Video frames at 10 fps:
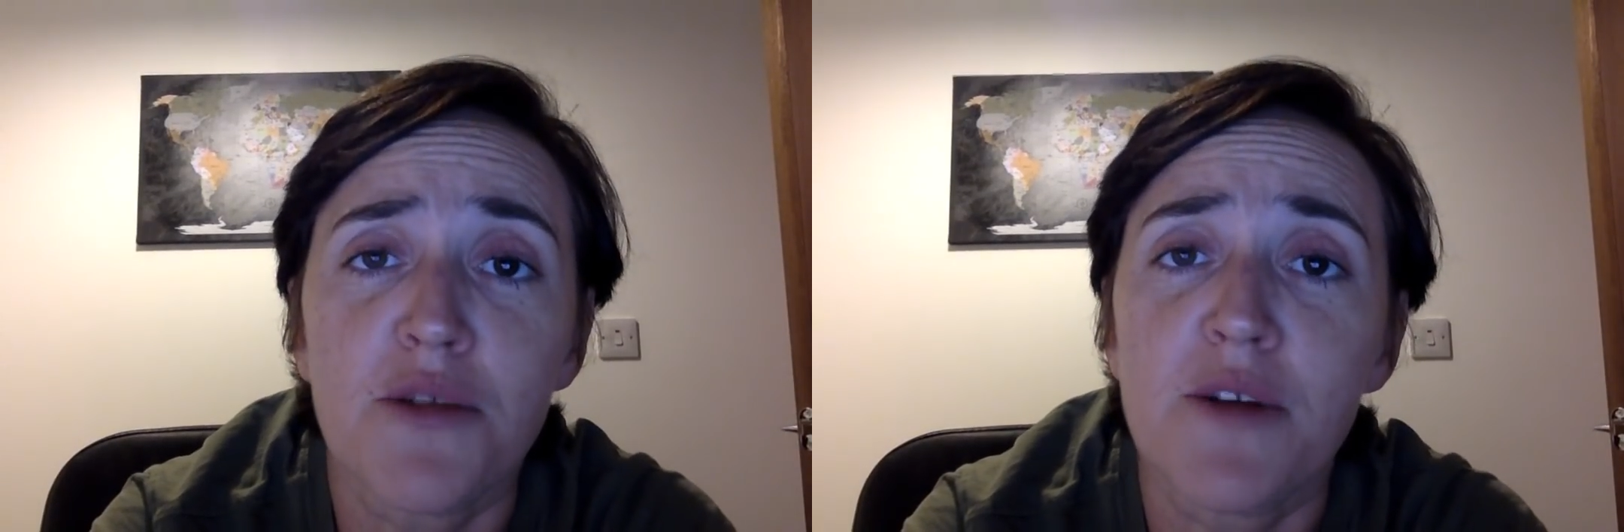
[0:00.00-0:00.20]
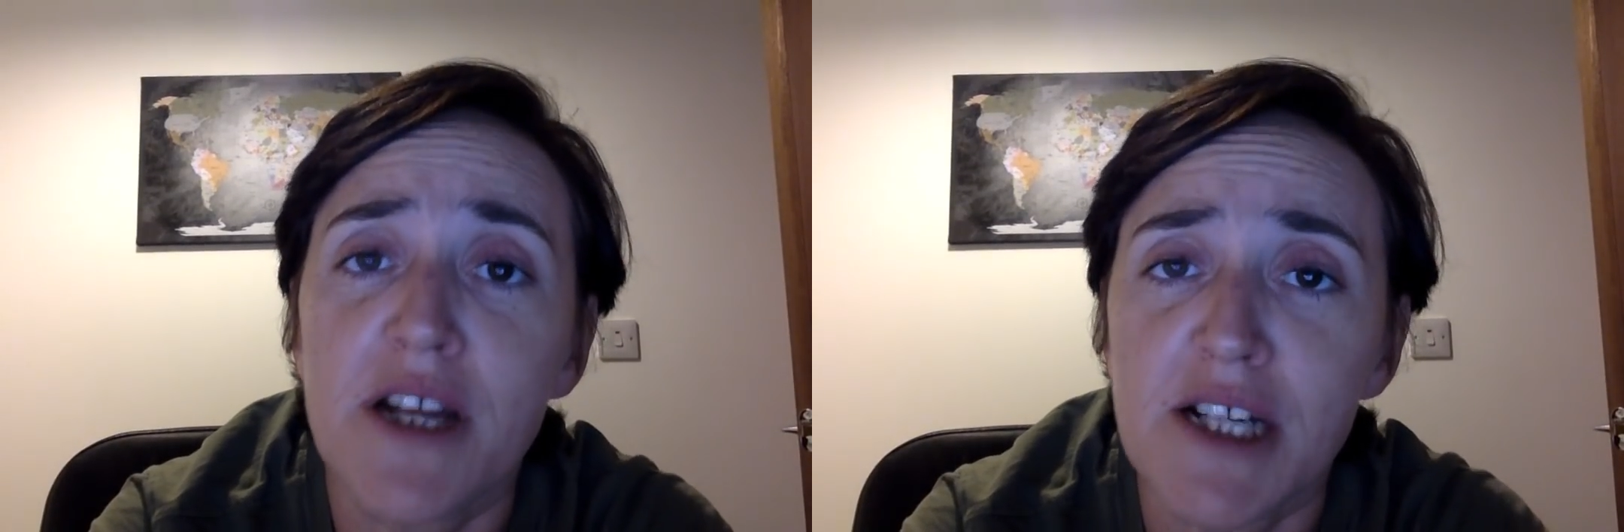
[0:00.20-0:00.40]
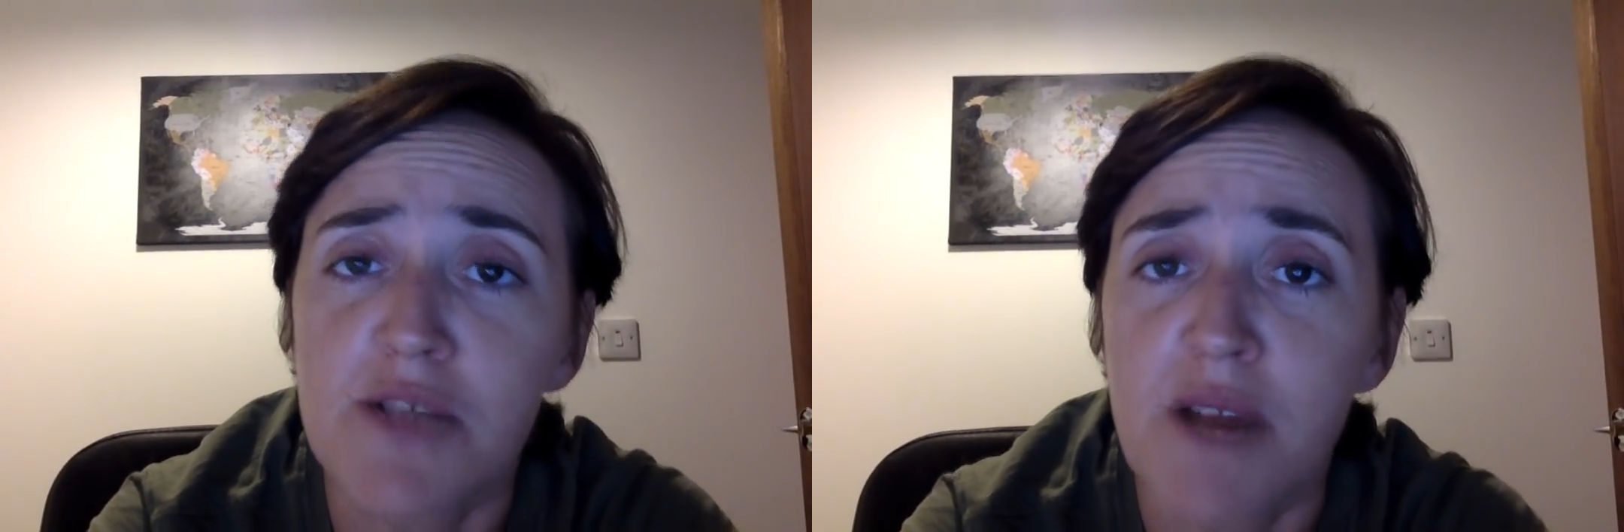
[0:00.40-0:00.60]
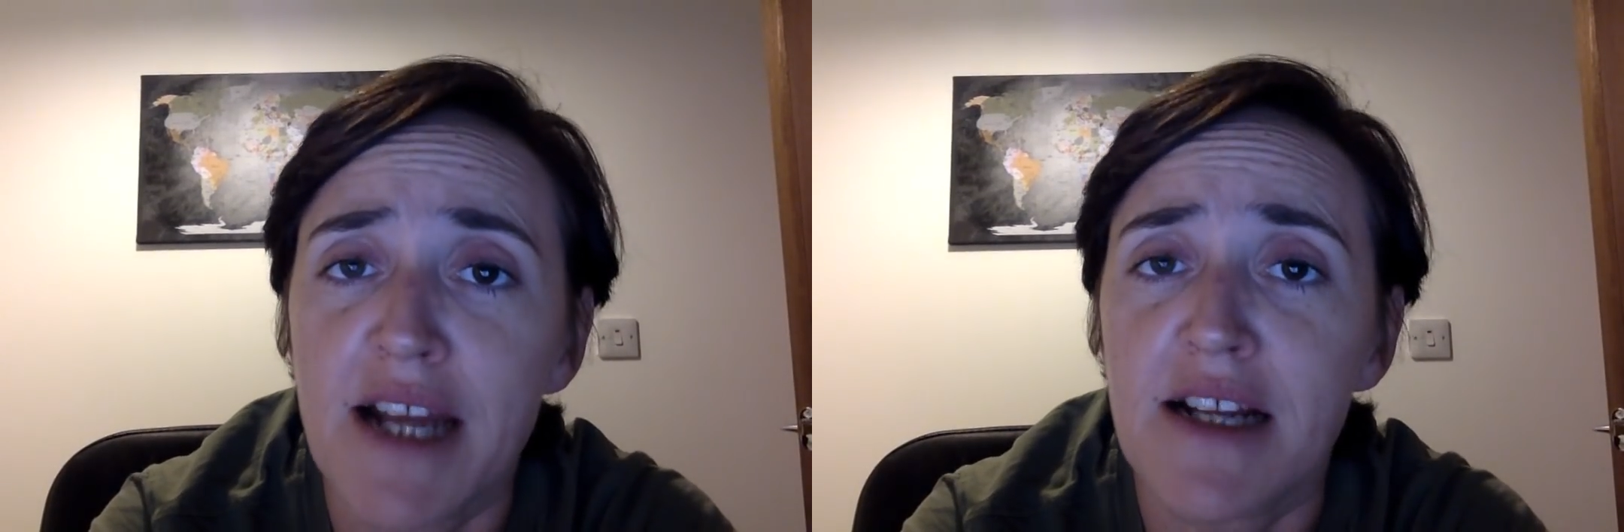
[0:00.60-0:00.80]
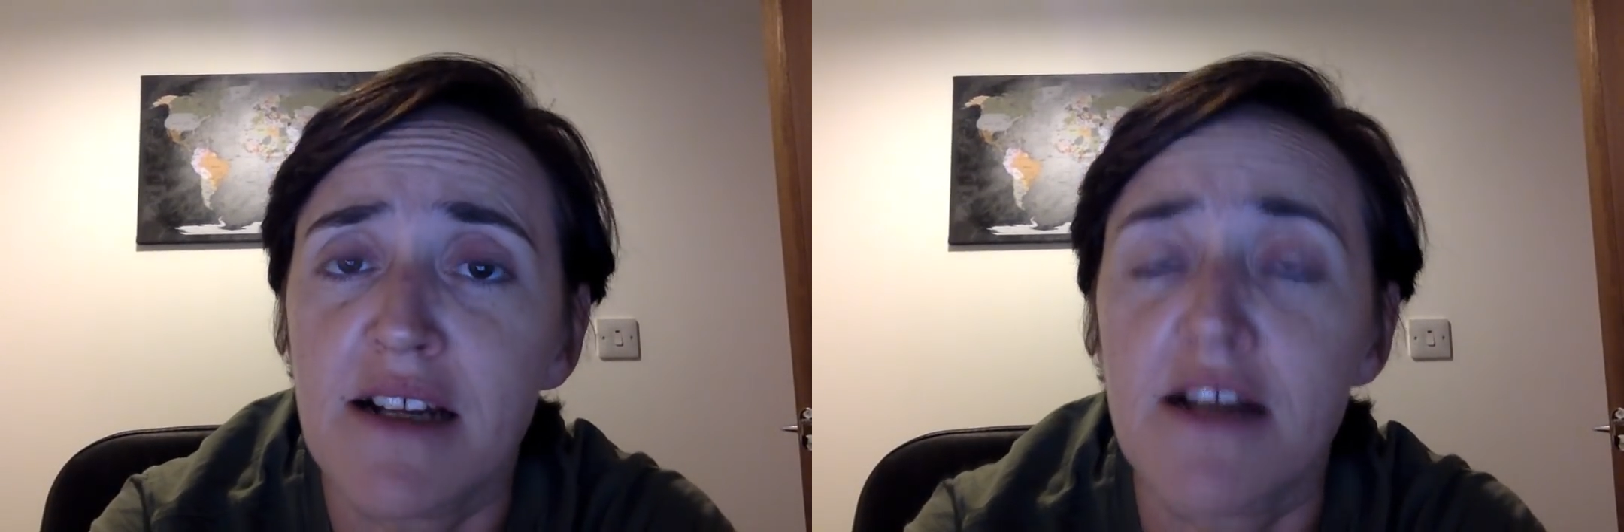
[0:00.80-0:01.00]
week
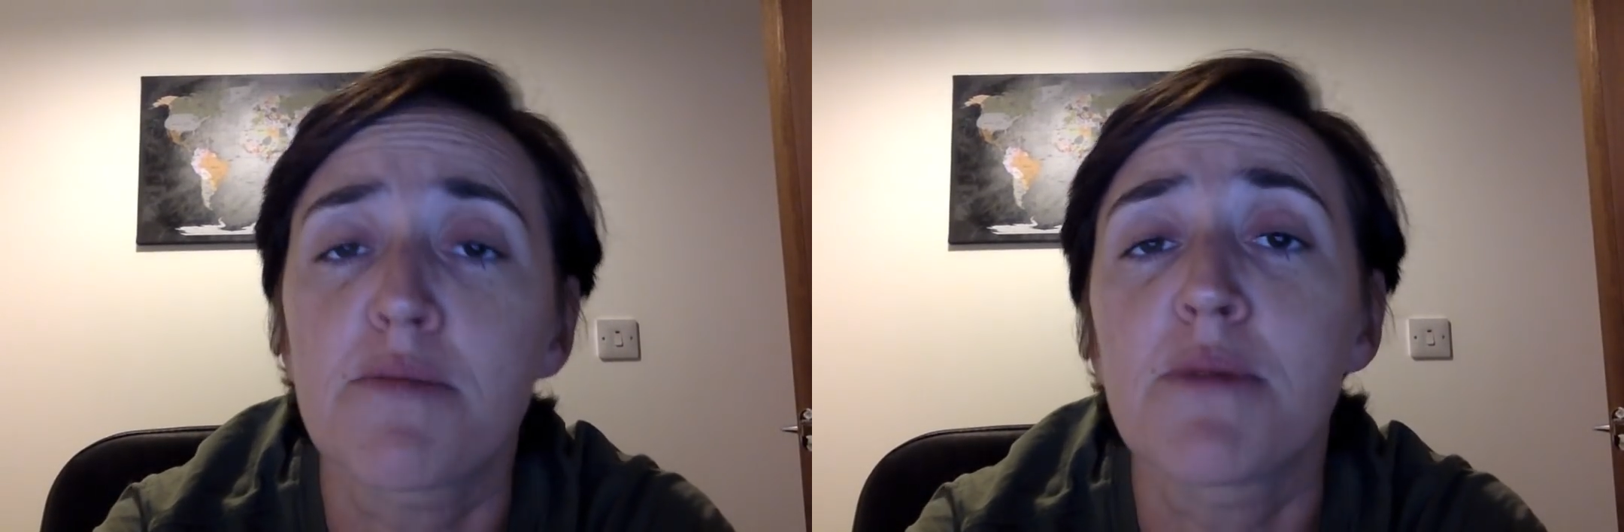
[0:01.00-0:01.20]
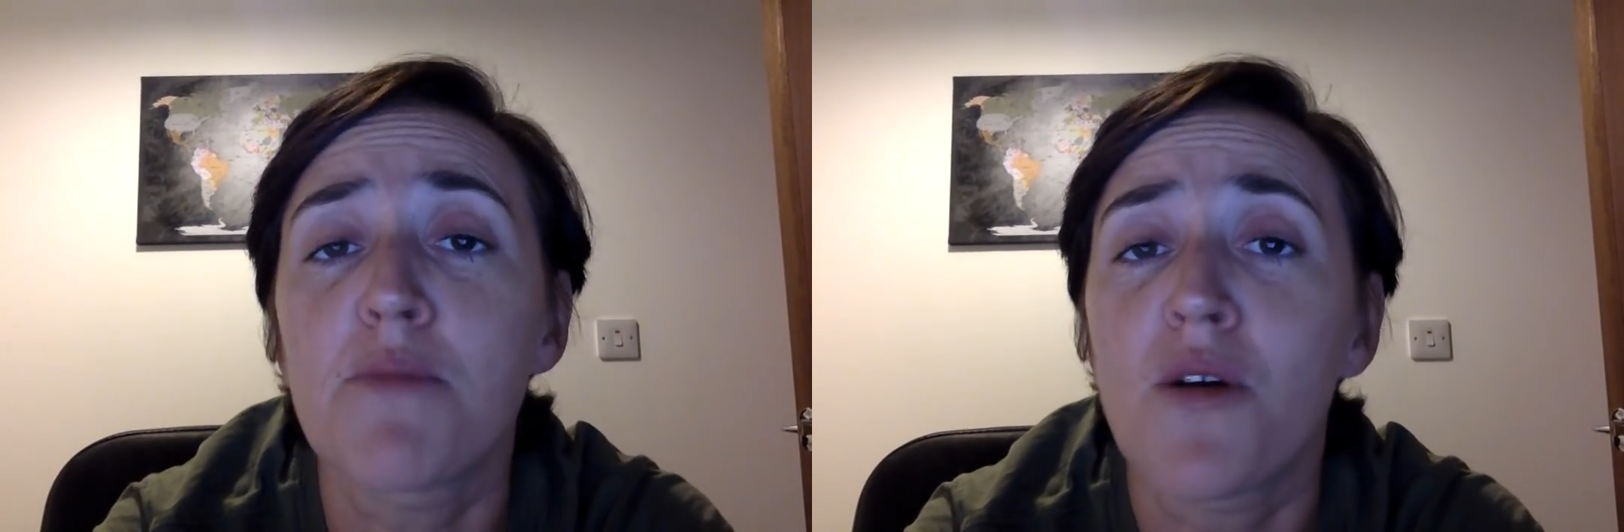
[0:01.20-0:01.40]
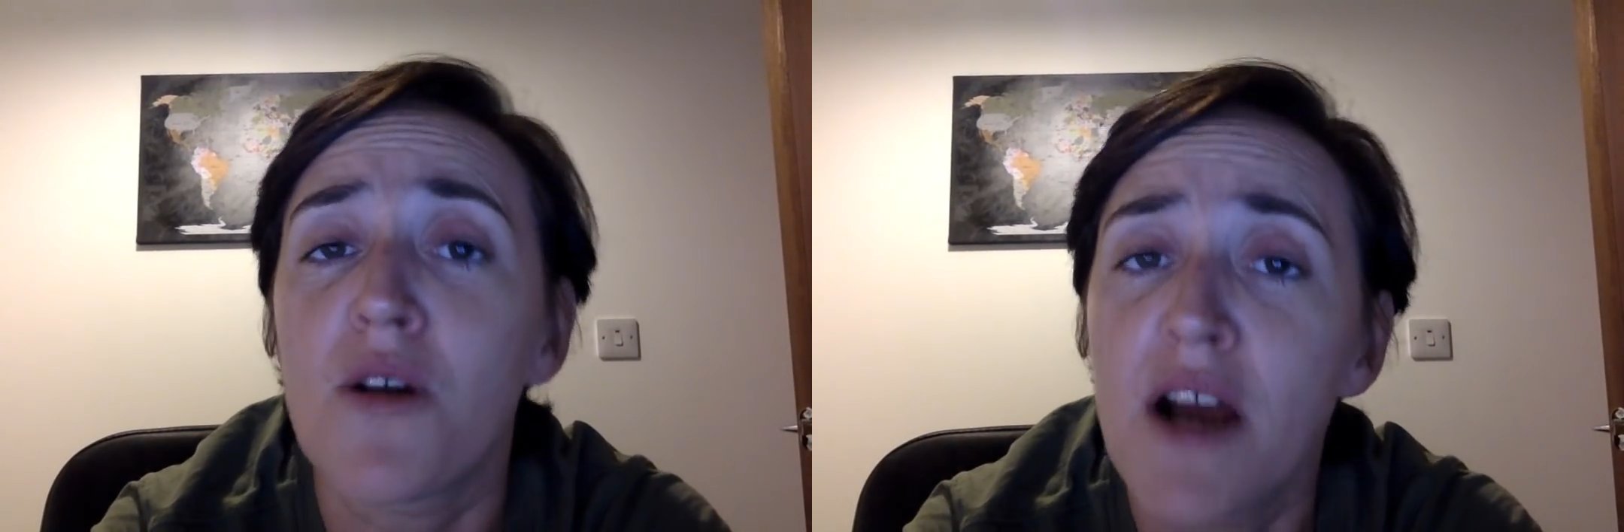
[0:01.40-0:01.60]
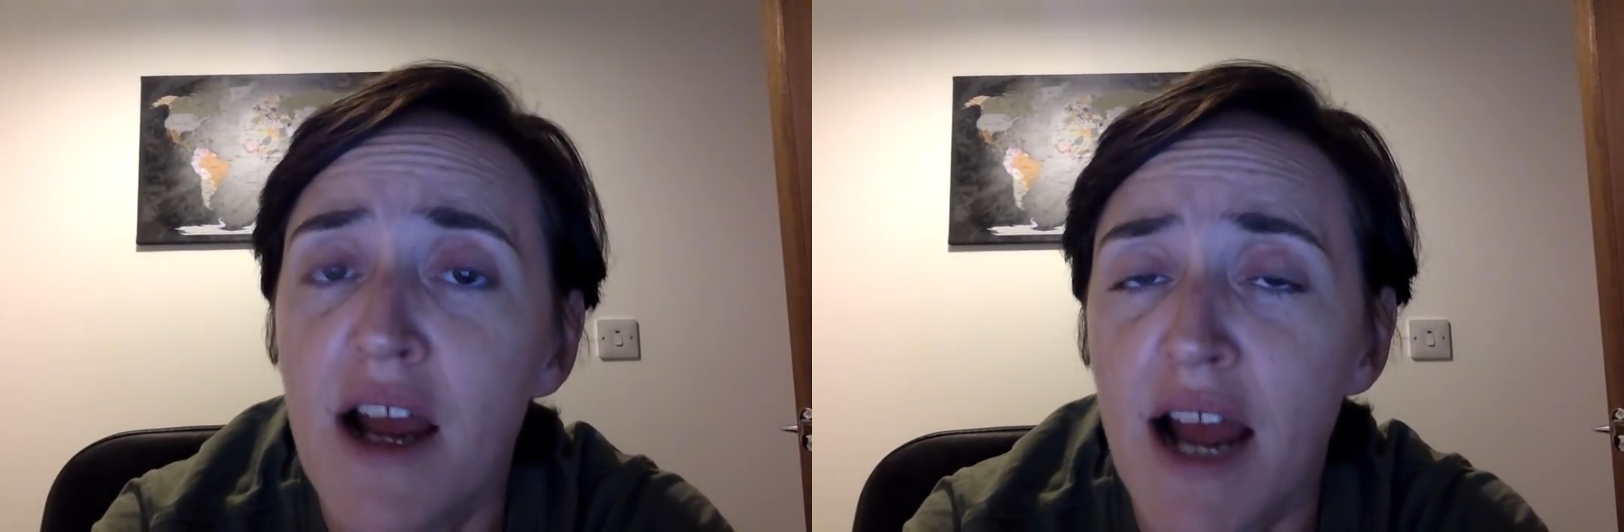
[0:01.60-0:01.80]
explaining a little bit more,